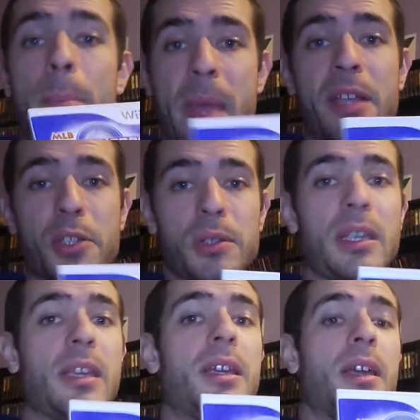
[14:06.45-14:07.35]
Major
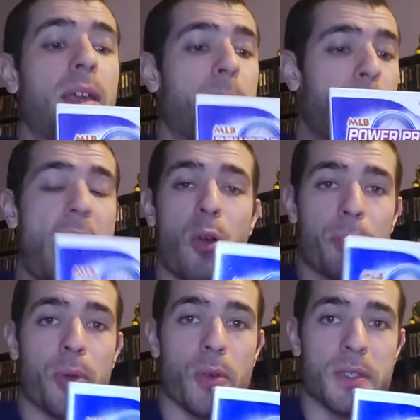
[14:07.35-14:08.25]
League Power
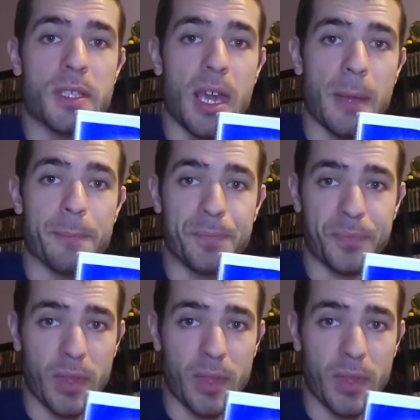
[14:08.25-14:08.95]
Pros game